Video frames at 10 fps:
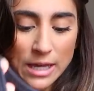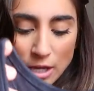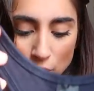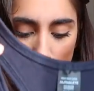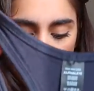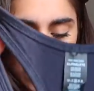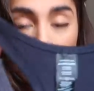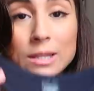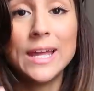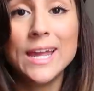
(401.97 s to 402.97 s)
a good
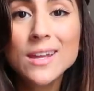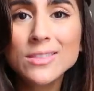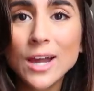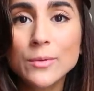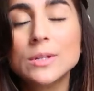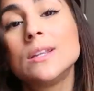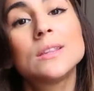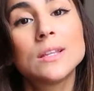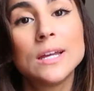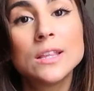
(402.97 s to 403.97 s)
length i really like
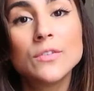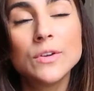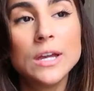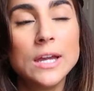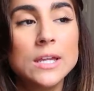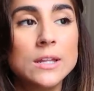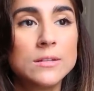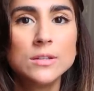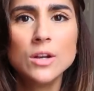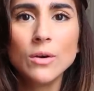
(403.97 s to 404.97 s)
the length of it
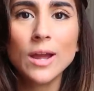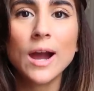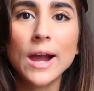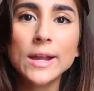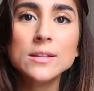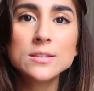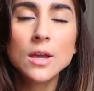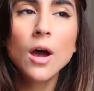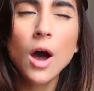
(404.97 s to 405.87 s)
it you know it hides